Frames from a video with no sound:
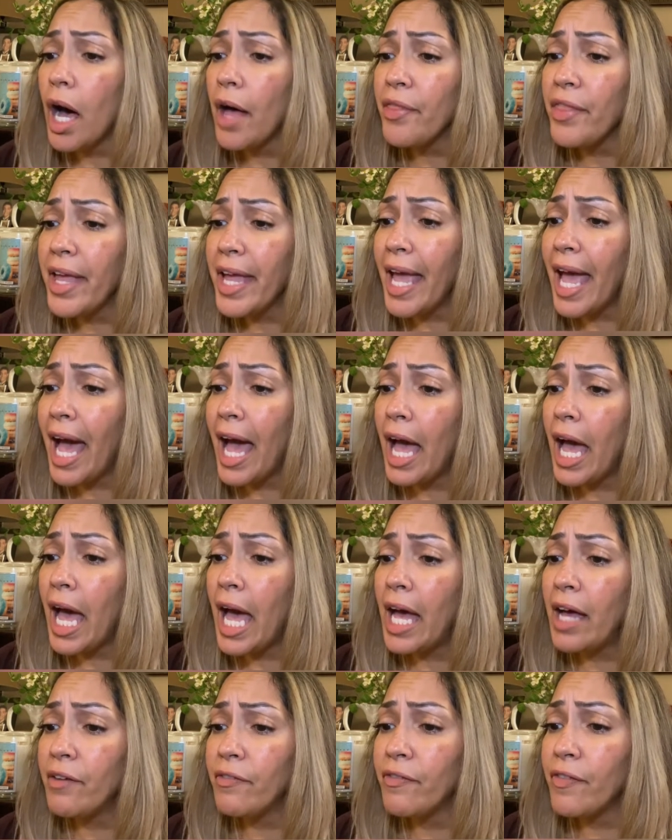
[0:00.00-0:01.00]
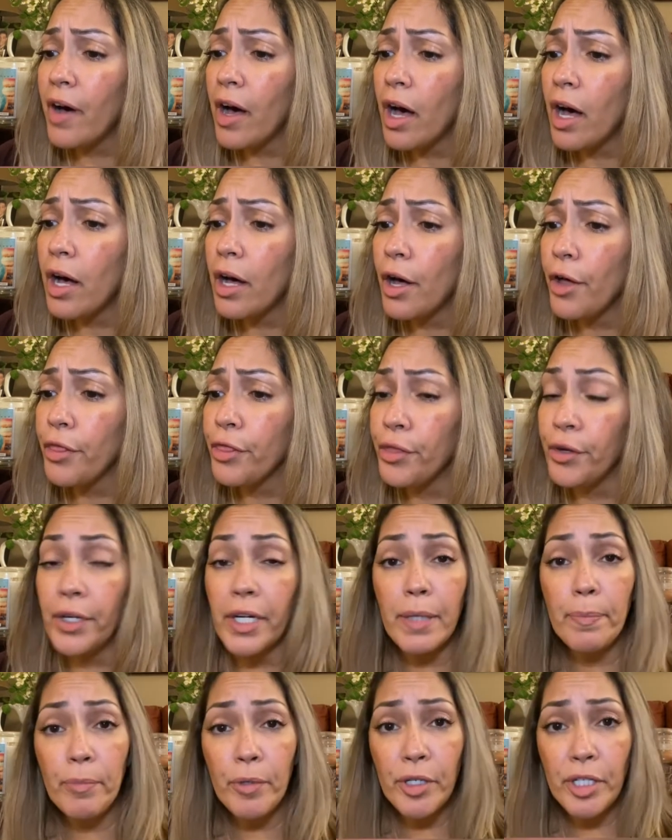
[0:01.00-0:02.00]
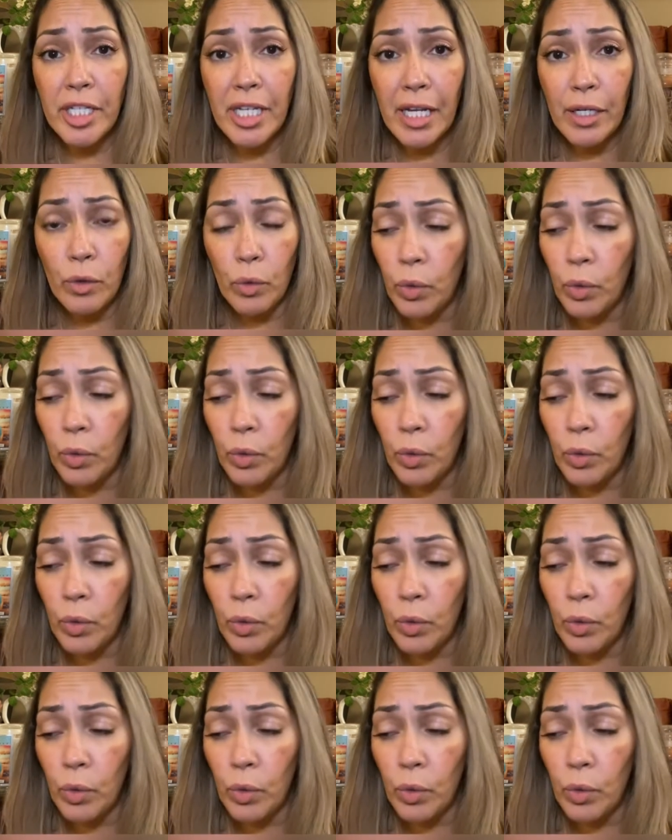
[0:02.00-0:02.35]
They have a 30%